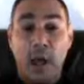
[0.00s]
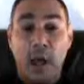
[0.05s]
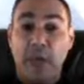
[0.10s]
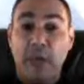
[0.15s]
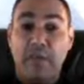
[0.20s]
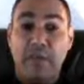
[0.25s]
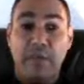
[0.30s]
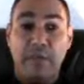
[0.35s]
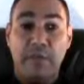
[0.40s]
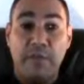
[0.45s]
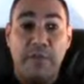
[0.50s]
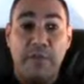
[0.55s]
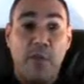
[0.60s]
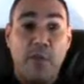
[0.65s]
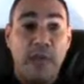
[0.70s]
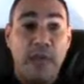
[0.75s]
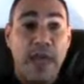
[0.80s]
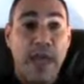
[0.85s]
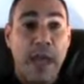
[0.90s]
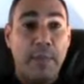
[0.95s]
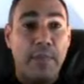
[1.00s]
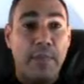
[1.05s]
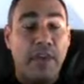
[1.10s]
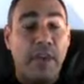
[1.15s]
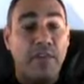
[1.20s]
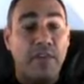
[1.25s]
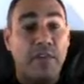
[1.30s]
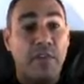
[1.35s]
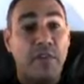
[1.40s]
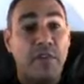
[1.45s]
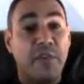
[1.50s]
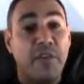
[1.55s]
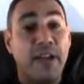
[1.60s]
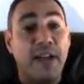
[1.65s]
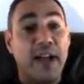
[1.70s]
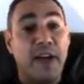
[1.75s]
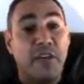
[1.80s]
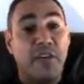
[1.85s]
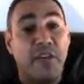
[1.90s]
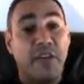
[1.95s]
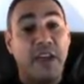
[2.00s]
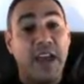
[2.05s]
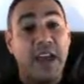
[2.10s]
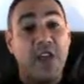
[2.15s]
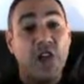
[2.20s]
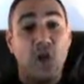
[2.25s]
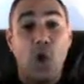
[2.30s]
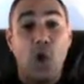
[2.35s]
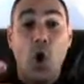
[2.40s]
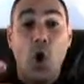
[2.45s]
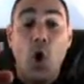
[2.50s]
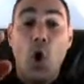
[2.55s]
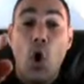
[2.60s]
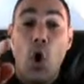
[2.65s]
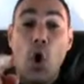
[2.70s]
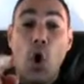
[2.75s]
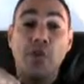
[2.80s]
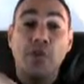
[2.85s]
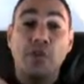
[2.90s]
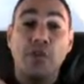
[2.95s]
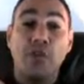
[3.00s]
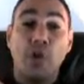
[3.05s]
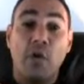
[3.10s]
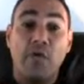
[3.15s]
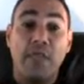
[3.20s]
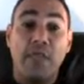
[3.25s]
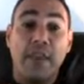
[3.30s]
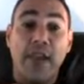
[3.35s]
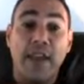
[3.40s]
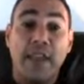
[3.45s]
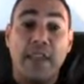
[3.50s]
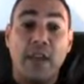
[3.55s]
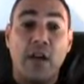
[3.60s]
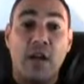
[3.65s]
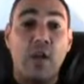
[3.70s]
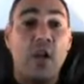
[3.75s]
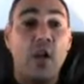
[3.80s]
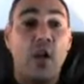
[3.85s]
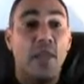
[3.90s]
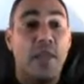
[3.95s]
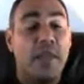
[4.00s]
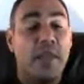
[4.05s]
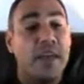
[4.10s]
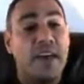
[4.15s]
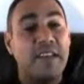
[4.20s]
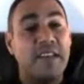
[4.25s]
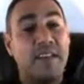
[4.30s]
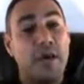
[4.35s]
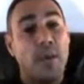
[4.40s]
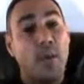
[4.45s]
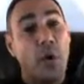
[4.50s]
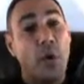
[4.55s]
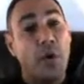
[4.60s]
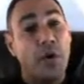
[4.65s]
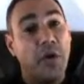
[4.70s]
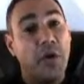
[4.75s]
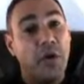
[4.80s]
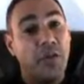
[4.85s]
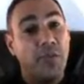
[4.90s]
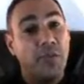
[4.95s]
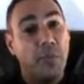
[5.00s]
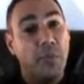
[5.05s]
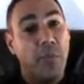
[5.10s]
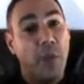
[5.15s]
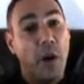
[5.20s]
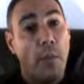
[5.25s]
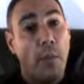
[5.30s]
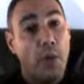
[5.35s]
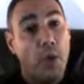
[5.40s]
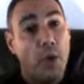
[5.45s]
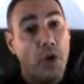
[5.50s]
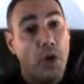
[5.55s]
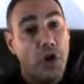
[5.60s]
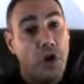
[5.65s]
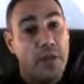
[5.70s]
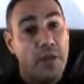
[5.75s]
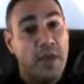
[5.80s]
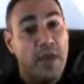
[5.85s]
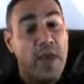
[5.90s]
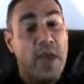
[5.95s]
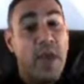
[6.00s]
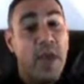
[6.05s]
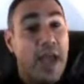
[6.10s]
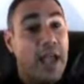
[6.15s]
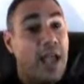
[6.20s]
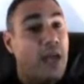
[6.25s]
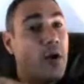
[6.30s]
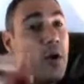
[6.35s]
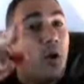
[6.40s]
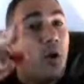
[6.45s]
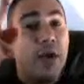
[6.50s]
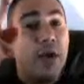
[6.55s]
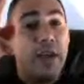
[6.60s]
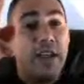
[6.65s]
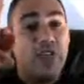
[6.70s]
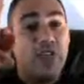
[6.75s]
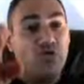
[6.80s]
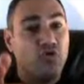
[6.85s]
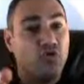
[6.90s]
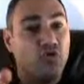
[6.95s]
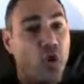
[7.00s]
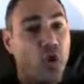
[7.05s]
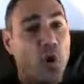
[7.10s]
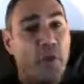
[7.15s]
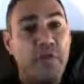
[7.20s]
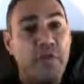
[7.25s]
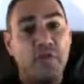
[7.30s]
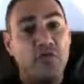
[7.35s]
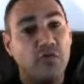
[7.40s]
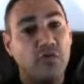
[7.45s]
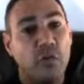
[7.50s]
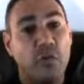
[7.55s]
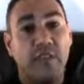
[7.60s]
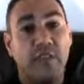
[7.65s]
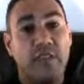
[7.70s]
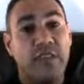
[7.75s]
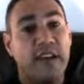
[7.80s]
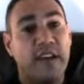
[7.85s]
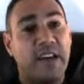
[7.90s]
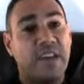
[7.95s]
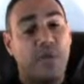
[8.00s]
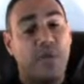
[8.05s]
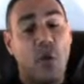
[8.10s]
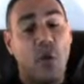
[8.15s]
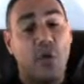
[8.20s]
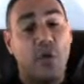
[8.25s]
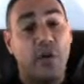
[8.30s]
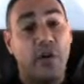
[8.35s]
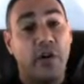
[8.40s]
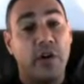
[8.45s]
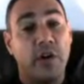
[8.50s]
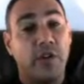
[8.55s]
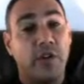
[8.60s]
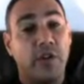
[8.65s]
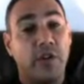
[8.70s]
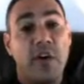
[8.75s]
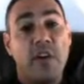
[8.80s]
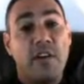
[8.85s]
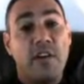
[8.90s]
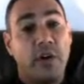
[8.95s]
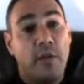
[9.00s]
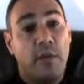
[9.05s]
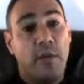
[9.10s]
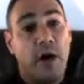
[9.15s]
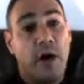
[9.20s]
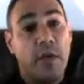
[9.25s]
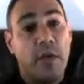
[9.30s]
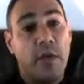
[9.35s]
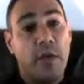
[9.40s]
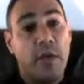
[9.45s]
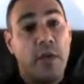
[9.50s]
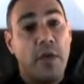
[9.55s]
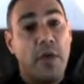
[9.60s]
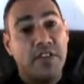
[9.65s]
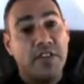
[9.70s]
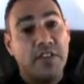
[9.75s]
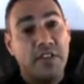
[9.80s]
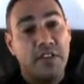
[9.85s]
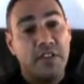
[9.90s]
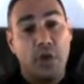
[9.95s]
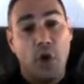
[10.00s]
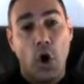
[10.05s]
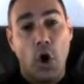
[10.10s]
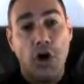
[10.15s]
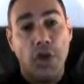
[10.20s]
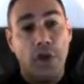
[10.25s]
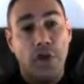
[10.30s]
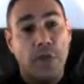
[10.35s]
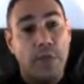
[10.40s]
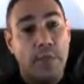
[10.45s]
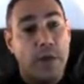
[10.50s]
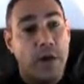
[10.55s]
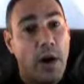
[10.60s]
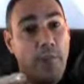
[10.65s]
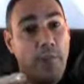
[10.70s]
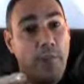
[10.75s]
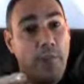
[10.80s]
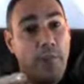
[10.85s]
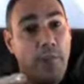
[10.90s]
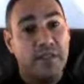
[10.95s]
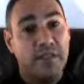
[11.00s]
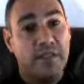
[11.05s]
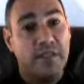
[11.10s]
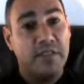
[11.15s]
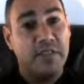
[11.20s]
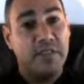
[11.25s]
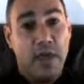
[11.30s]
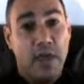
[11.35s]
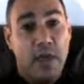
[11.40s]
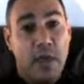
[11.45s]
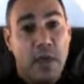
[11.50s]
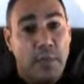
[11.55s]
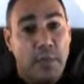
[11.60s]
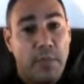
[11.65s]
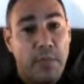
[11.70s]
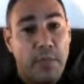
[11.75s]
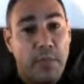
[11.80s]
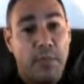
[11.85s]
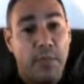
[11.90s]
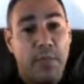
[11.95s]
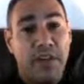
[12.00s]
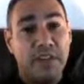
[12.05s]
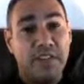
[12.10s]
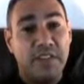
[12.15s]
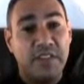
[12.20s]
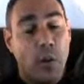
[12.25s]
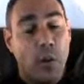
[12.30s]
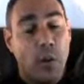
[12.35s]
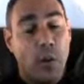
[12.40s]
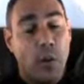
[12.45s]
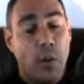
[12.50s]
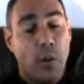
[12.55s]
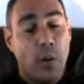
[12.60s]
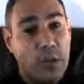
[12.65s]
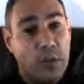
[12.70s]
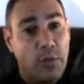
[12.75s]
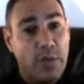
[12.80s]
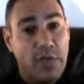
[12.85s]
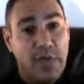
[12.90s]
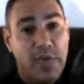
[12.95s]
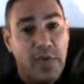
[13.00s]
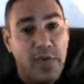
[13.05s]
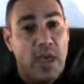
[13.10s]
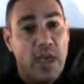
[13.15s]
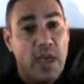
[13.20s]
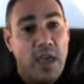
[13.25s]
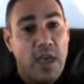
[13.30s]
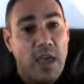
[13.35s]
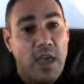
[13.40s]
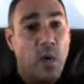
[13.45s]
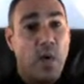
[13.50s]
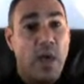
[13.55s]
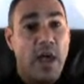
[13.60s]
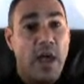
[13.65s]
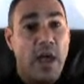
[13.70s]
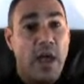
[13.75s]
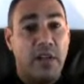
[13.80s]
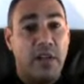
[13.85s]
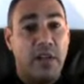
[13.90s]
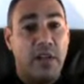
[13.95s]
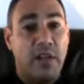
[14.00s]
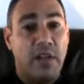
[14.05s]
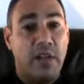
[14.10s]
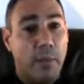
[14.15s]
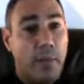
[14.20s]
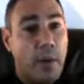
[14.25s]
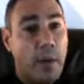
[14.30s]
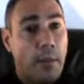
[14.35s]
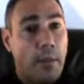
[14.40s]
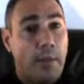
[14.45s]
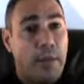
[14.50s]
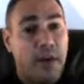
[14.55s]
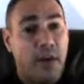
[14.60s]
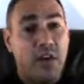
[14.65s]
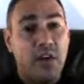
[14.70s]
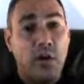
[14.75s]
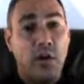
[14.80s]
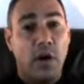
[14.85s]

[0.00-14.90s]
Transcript: be more than happy to give you a free consultation. Also, don't forget to click on the testimonials portion and go look at droves and droves of testimonials from other businesses, large name companies and big companies that we worked with. We have a big